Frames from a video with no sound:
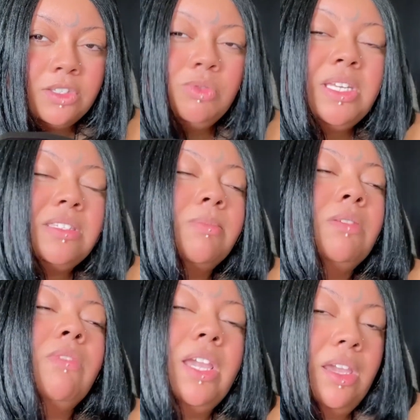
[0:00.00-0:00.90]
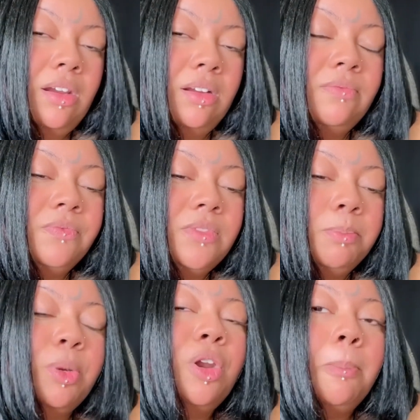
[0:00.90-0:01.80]
You need something right here.
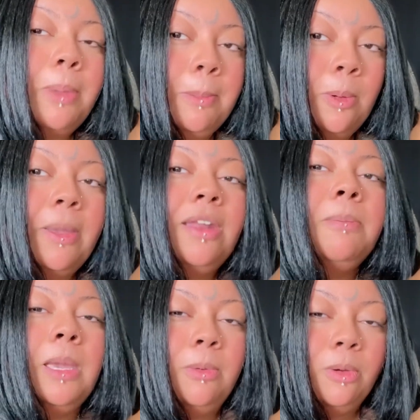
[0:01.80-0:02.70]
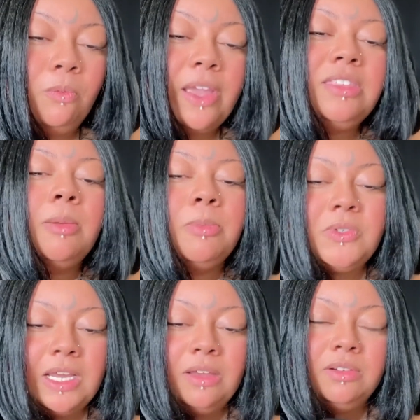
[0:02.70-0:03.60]
Put it on paper, pen to paper, write the
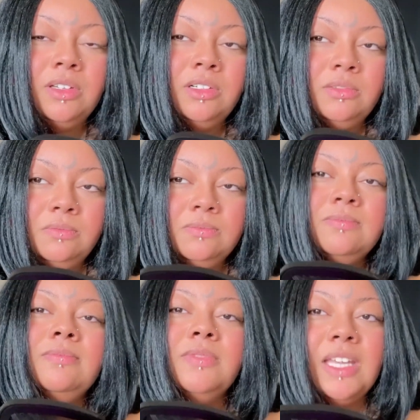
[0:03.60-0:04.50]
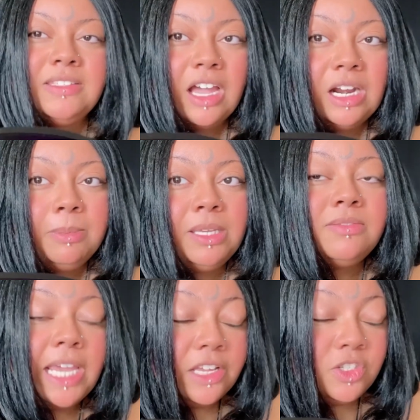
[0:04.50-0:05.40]
numbers down. It's got to be
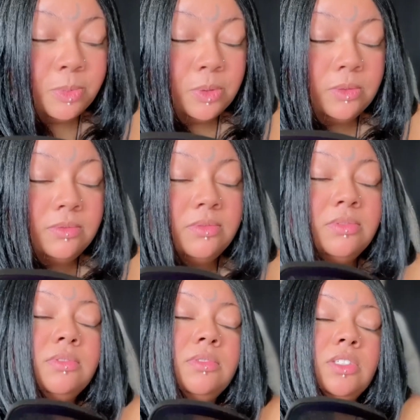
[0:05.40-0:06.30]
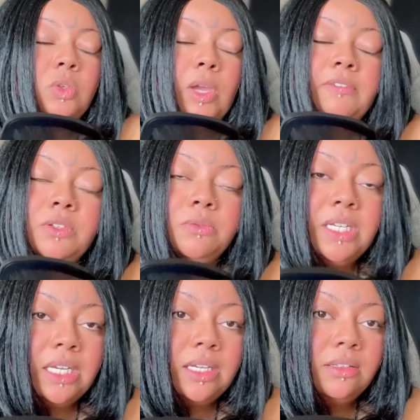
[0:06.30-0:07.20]
tangible. You have to
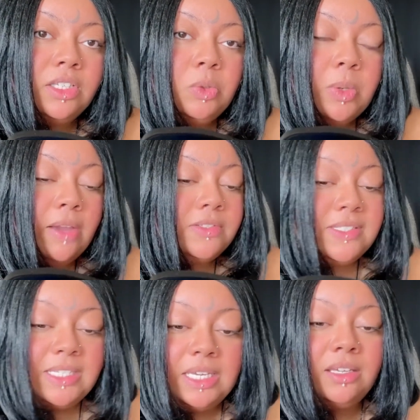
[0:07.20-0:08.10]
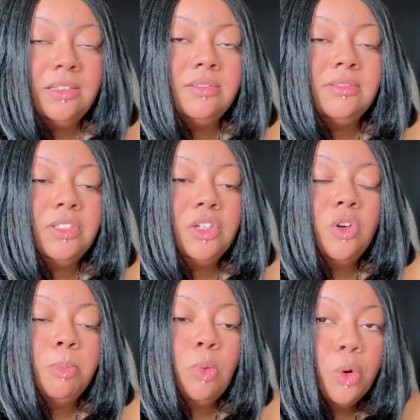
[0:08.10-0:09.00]
read it, you have to see it, you
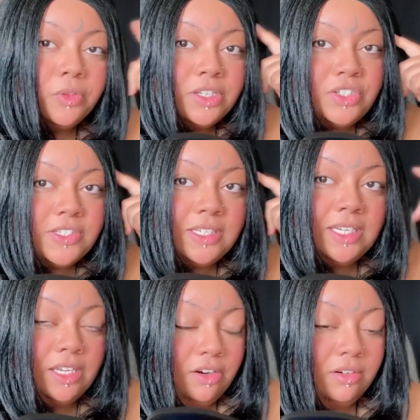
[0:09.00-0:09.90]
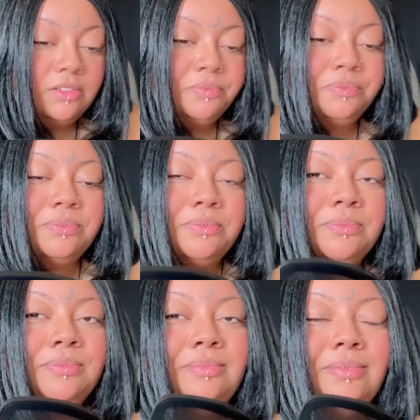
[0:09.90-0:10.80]
know, more than just in here.
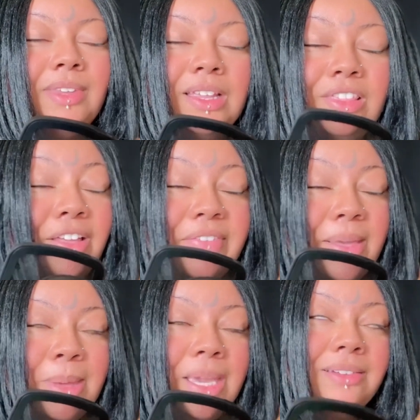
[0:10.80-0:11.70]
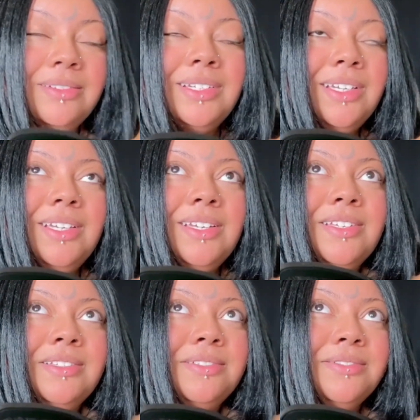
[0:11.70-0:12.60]
Love that man.
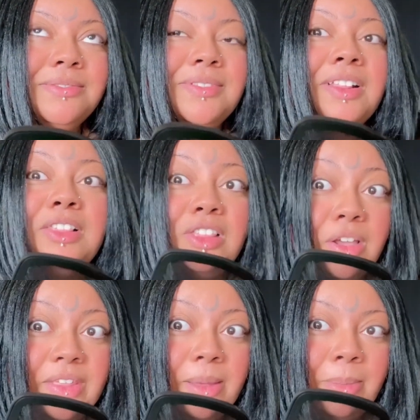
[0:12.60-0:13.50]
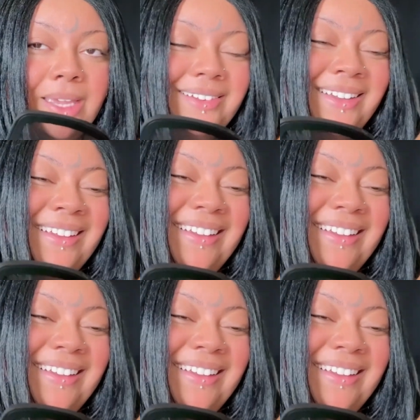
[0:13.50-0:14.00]
Love that man.